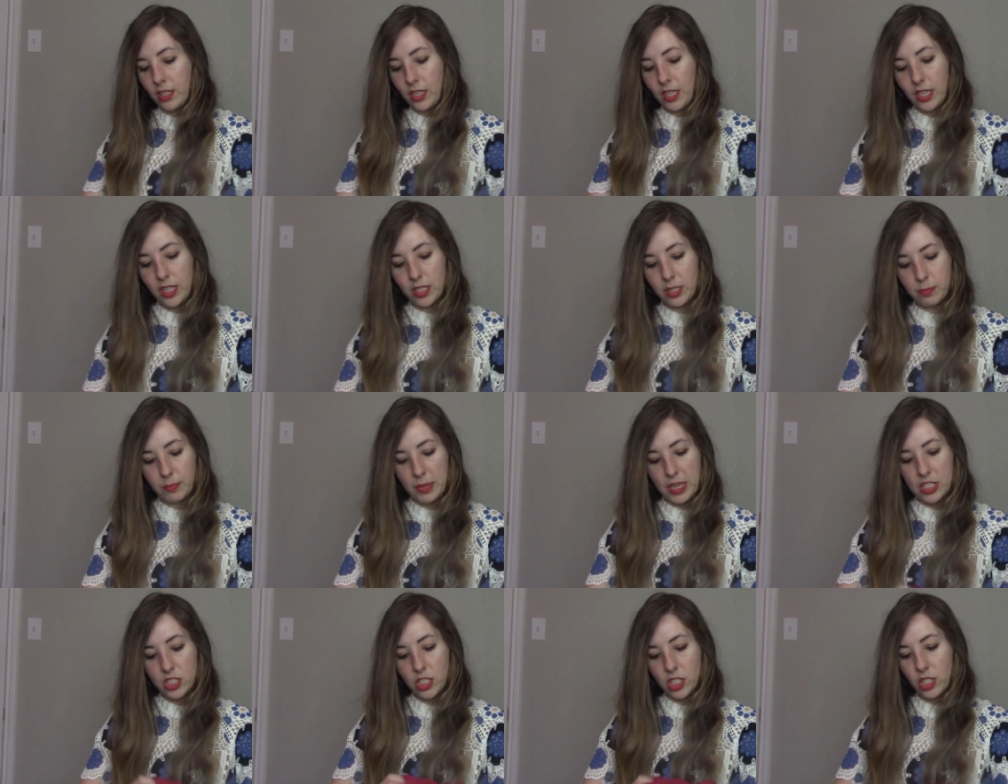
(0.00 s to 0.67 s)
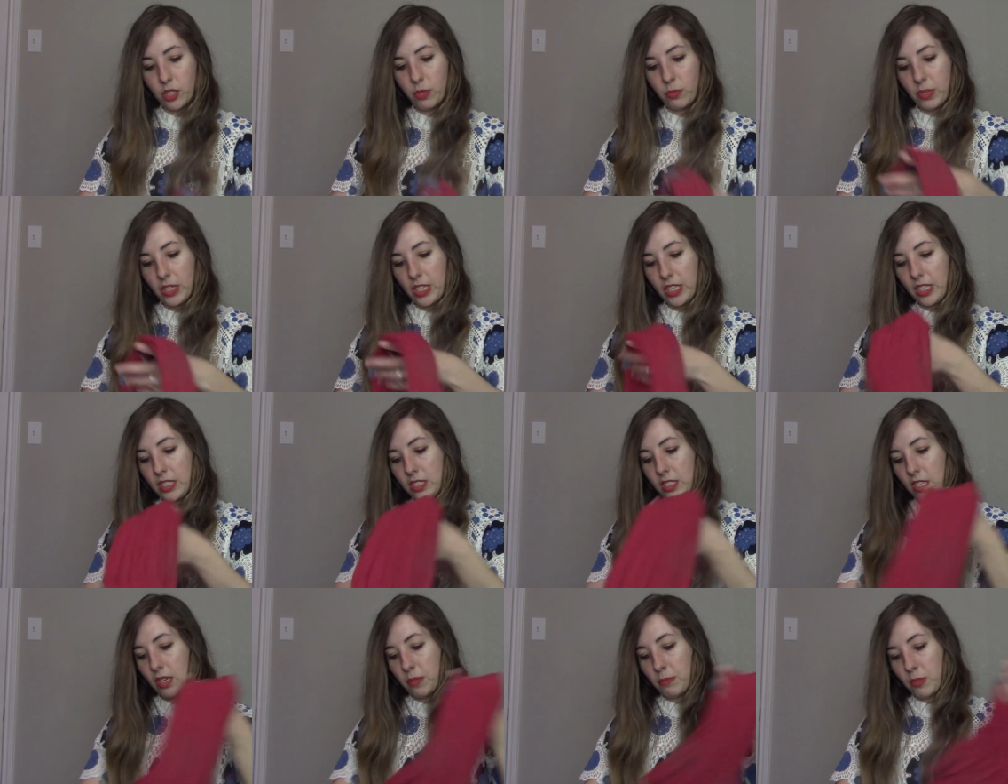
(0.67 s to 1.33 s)
especially when
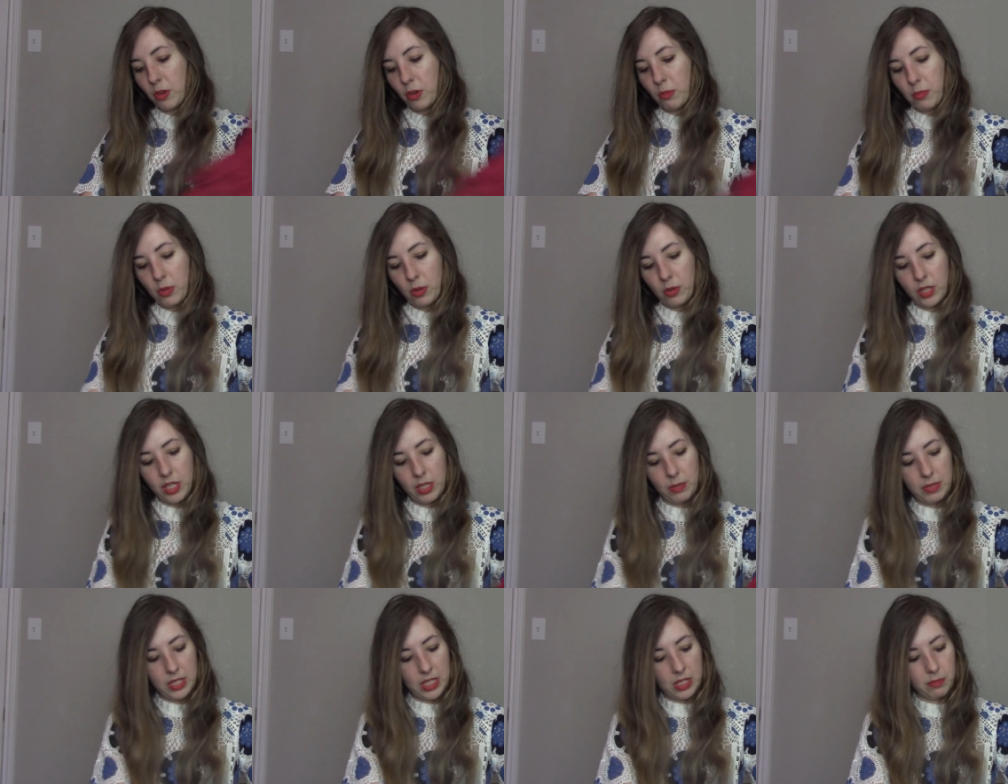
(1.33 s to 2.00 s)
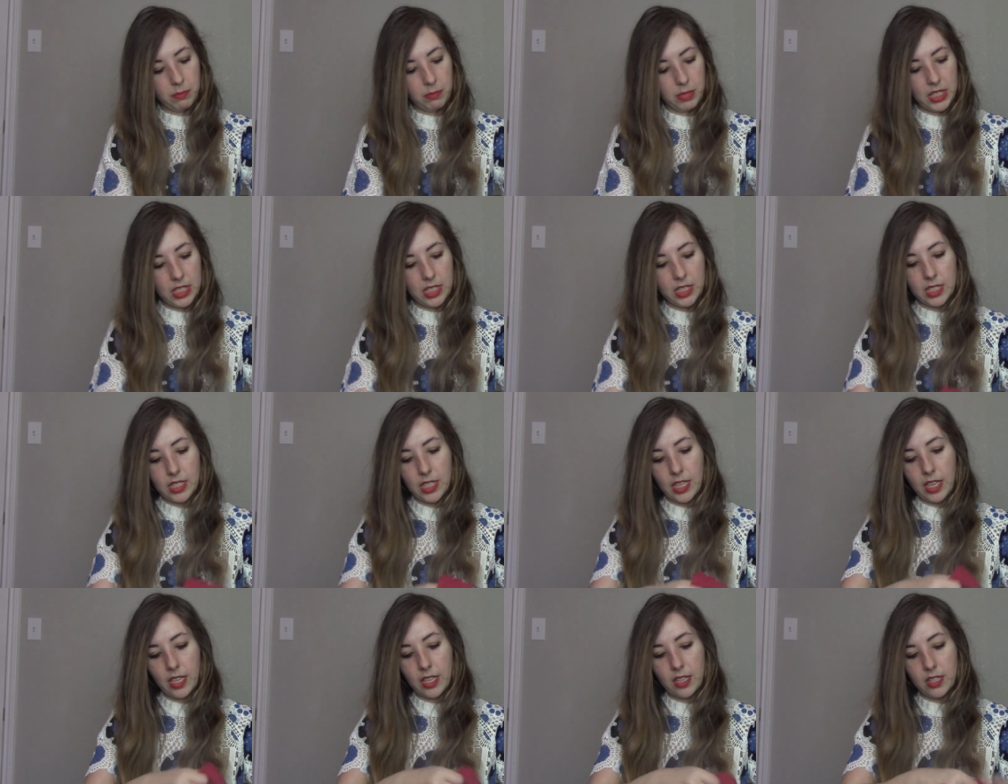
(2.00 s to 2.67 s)
it's a more bohemian piece
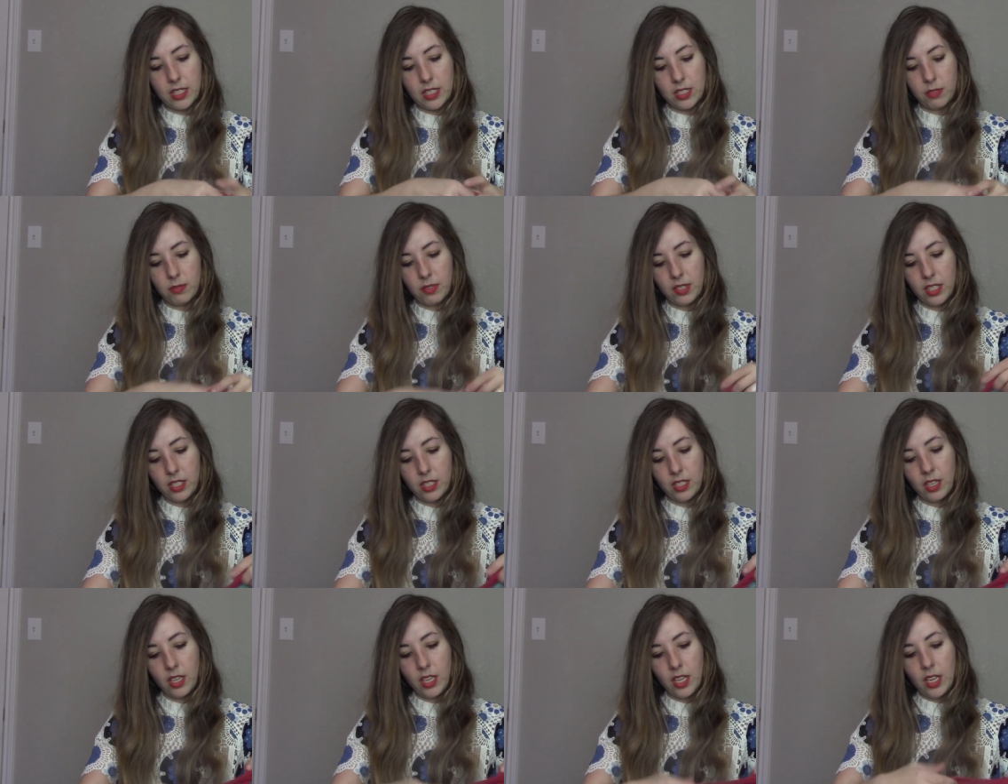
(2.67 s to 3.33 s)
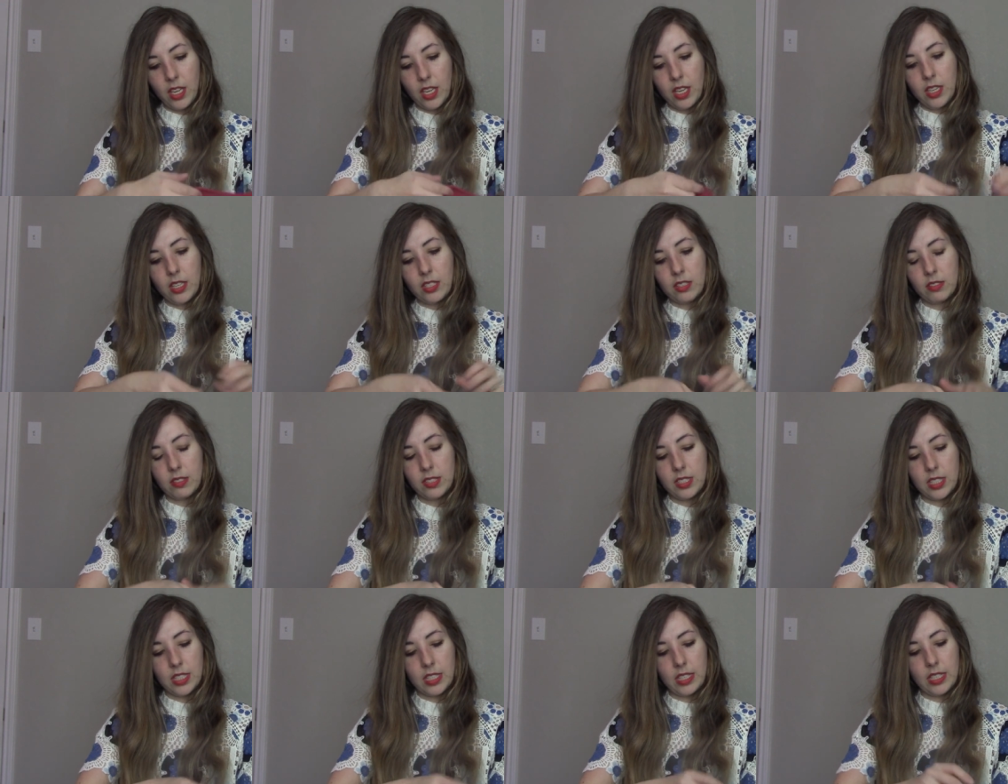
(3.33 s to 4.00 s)
like this one. This
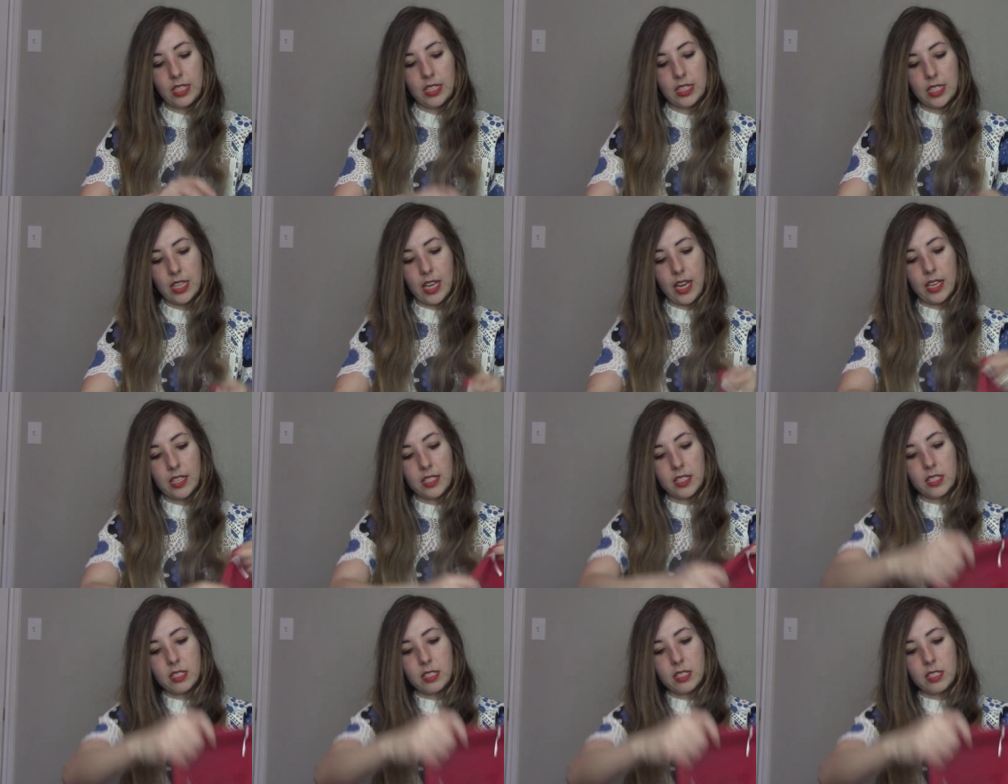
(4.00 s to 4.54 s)
one's any size